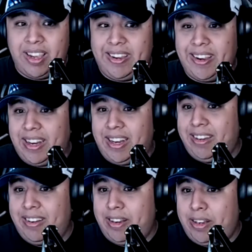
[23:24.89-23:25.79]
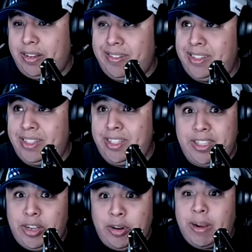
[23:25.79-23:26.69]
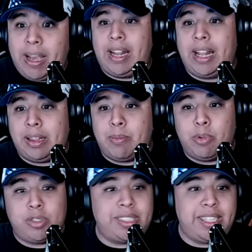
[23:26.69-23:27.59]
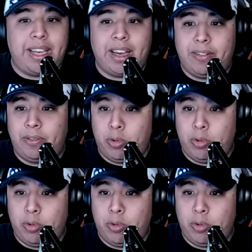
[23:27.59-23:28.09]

you're at the mercy of